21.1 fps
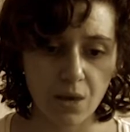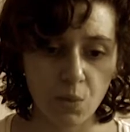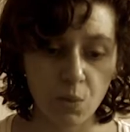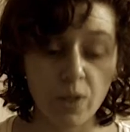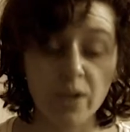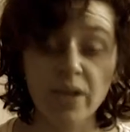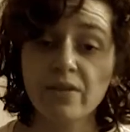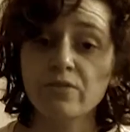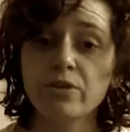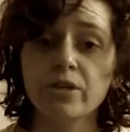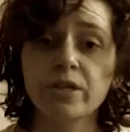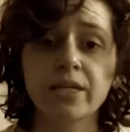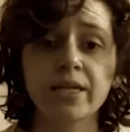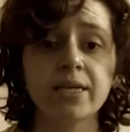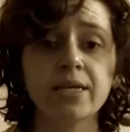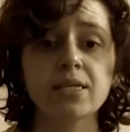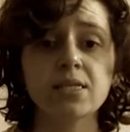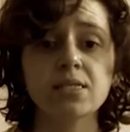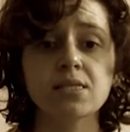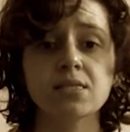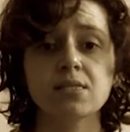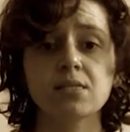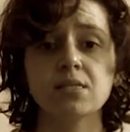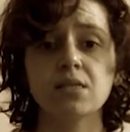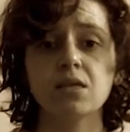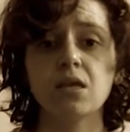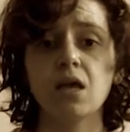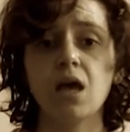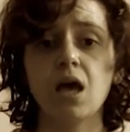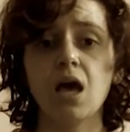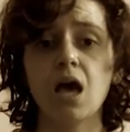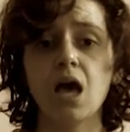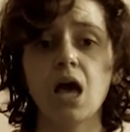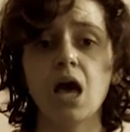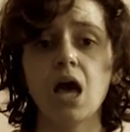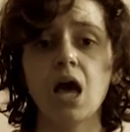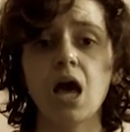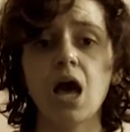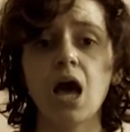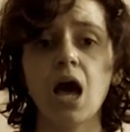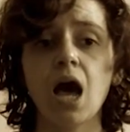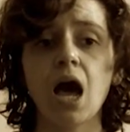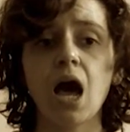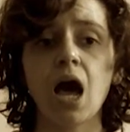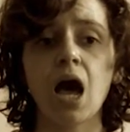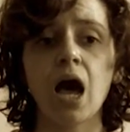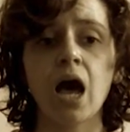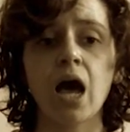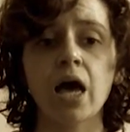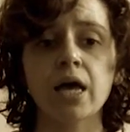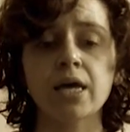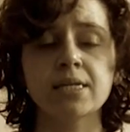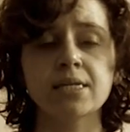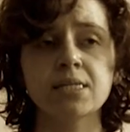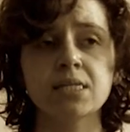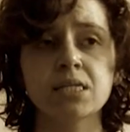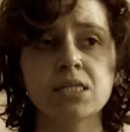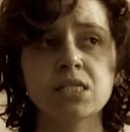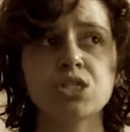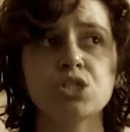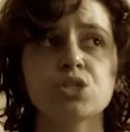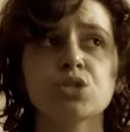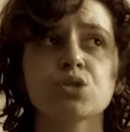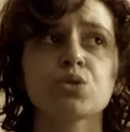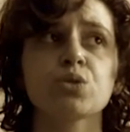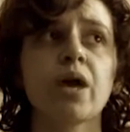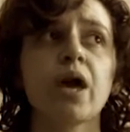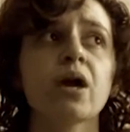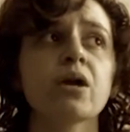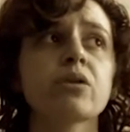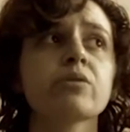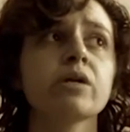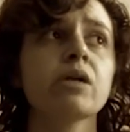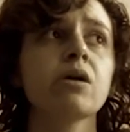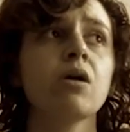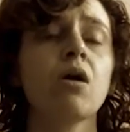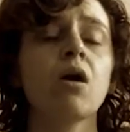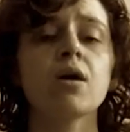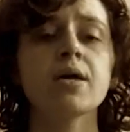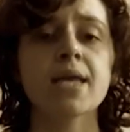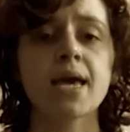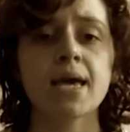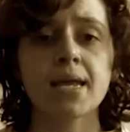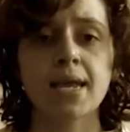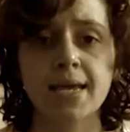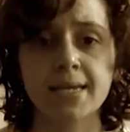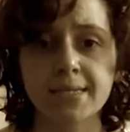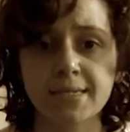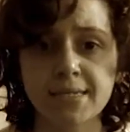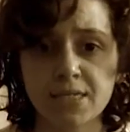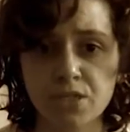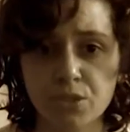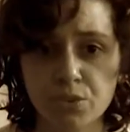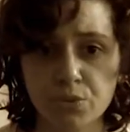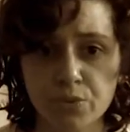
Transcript: Whatever it is, I need to carry on and I need